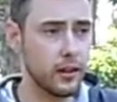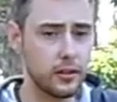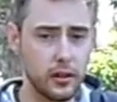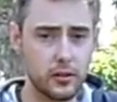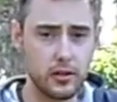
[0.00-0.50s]

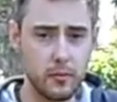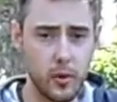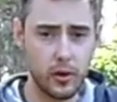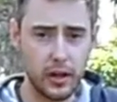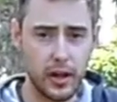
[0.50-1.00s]
So it's the
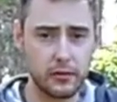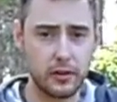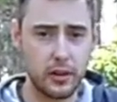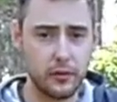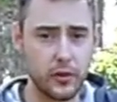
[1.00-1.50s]
morning
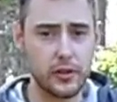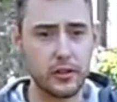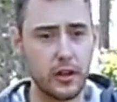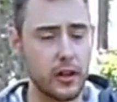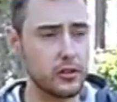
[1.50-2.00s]
after the
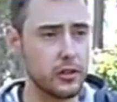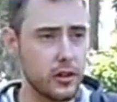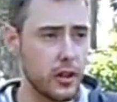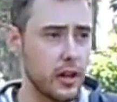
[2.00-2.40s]
investigation